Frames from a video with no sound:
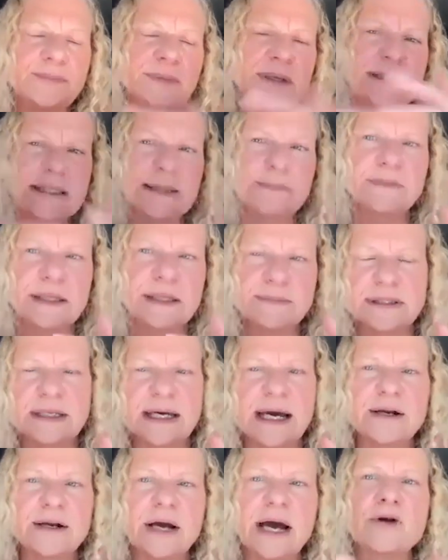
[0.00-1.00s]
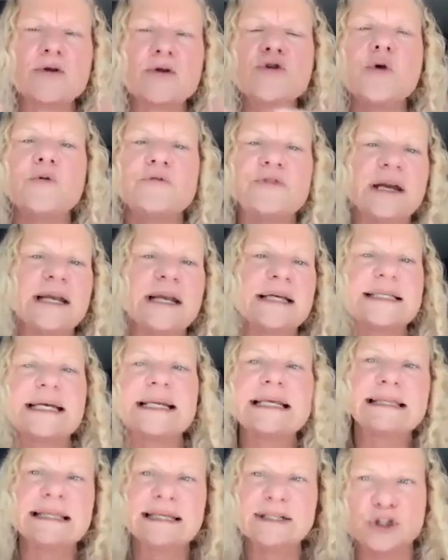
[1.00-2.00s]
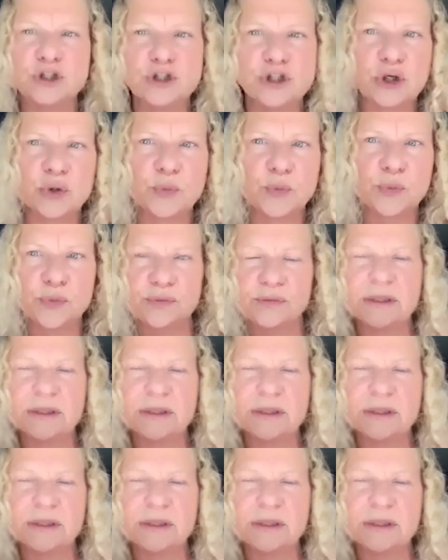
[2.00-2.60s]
but sometimes I don't know if that has anything to do